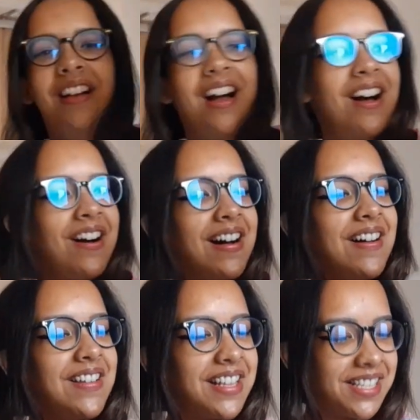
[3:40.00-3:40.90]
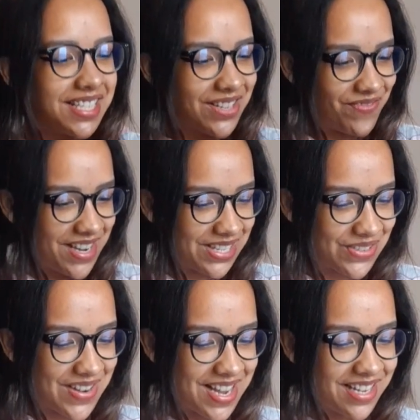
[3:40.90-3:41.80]
Oh, this is the best
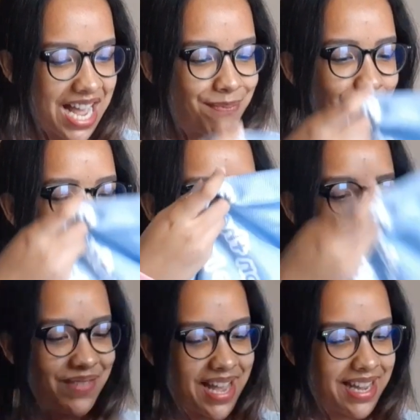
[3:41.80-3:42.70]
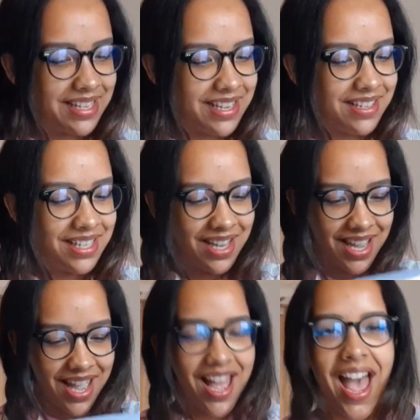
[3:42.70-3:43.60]
one. I bought this blanket,
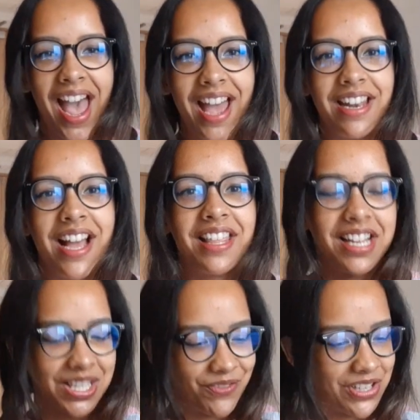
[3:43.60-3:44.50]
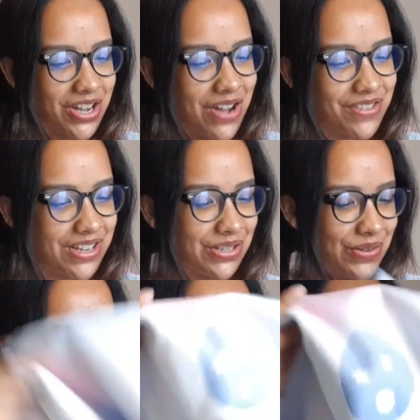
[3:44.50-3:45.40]
and I think it's pretty obvious who
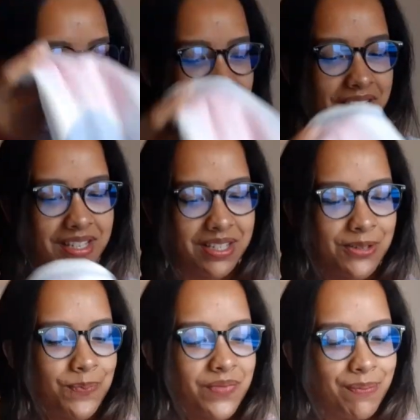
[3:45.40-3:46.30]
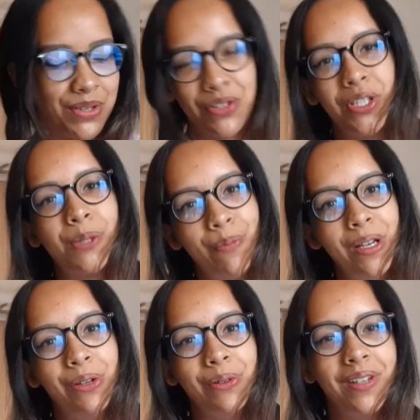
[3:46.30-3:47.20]
it is because it's
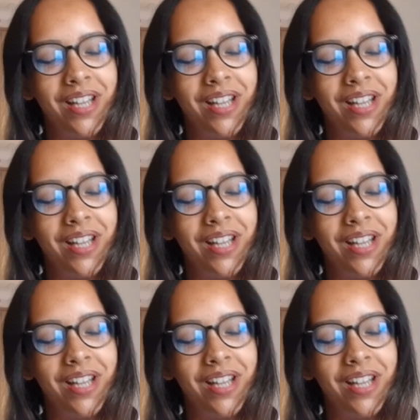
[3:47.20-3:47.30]
blue.